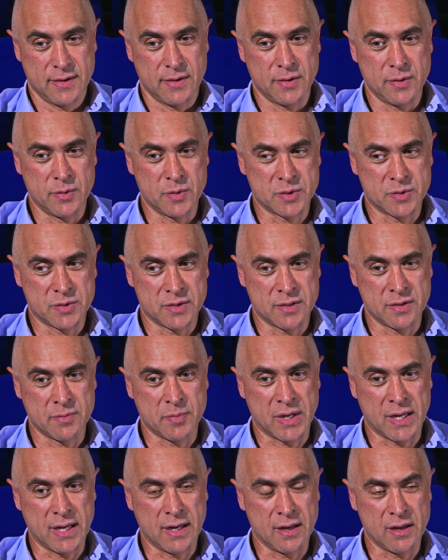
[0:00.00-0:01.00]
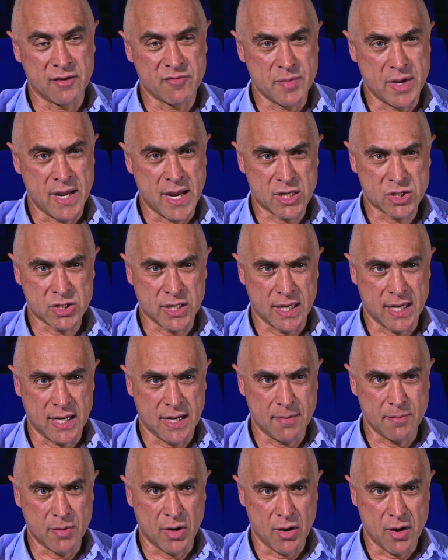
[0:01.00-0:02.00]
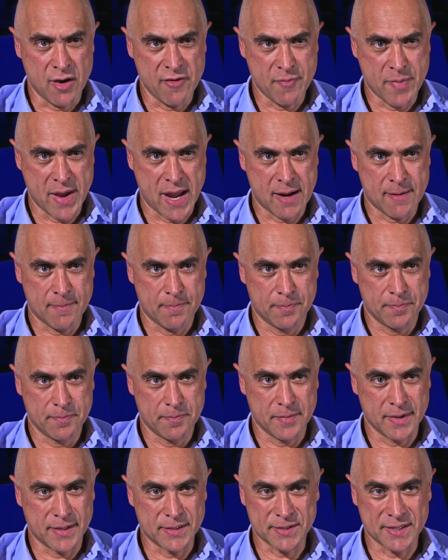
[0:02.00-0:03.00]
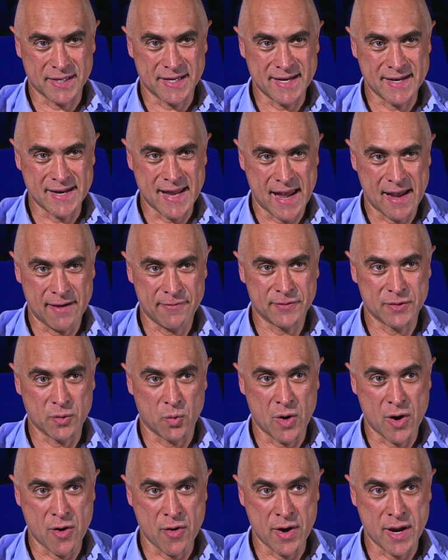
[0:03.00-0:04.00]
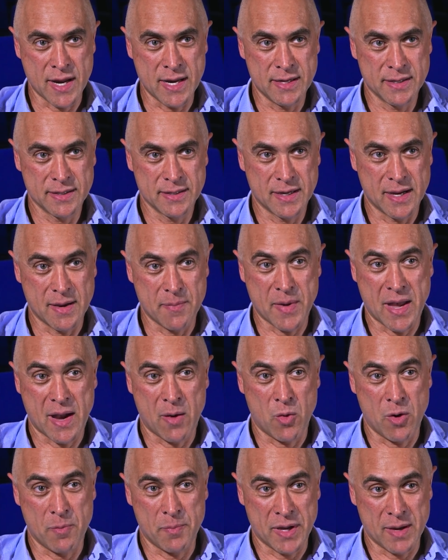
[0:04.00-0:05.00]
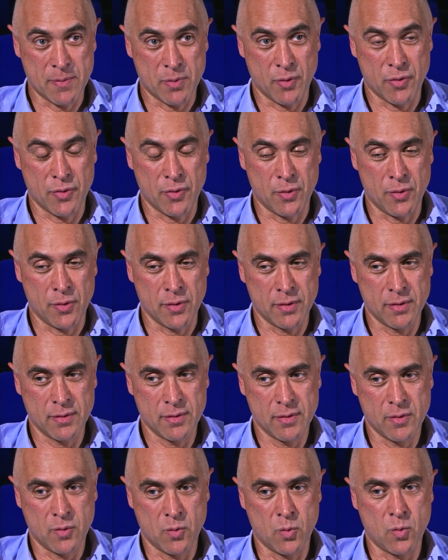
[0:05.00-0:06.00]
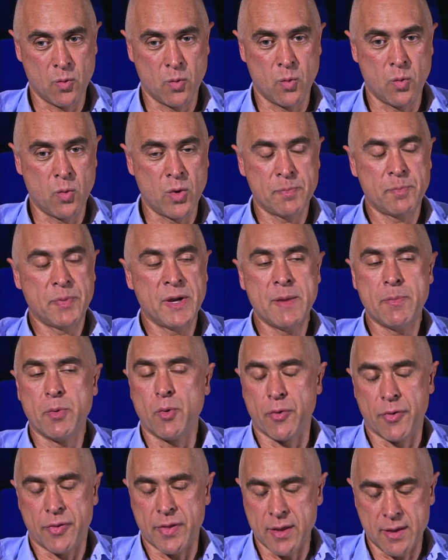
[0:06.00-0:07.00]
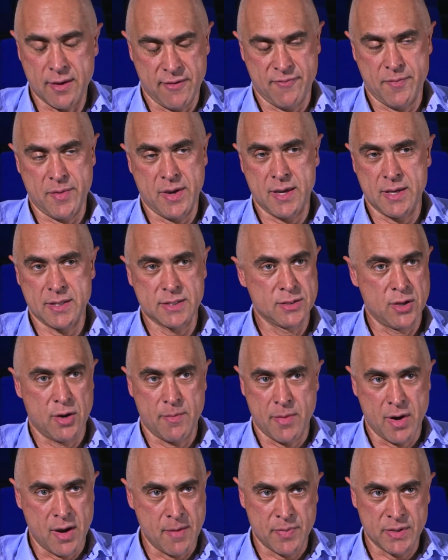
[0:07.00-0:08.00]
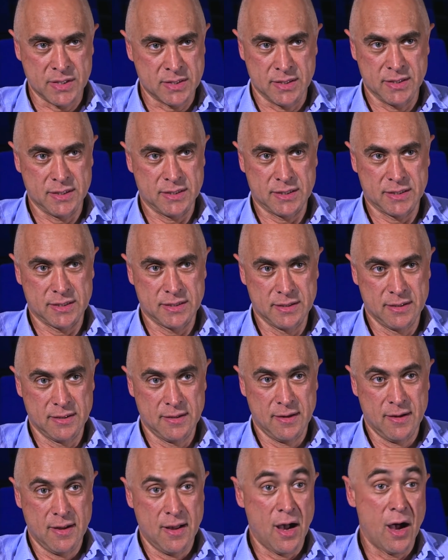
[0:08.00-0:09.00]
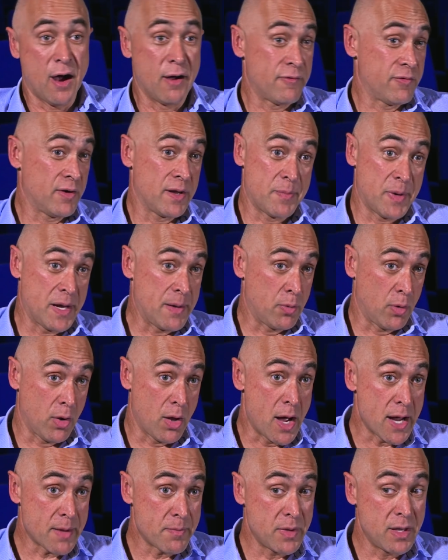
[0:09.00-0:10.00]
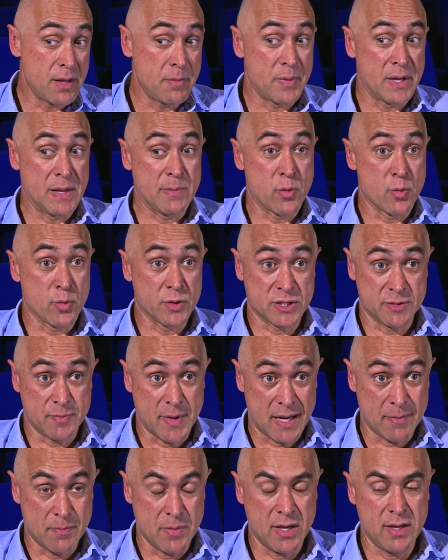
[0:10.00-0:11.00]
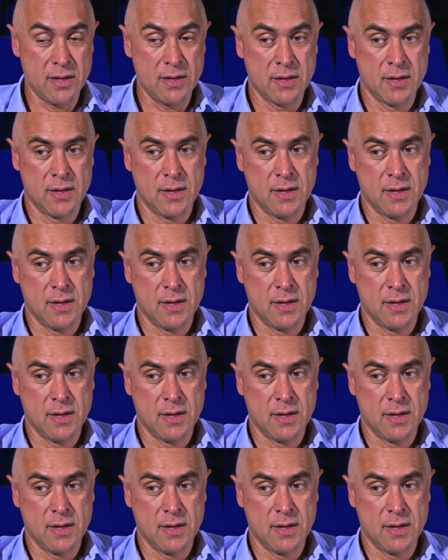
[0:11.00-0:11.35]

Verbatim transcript: it was the beginning of me actually getting my life back because I didn't have to worry about what people thought. What people think of me is not my business. Hopefully, people like me, people respect me,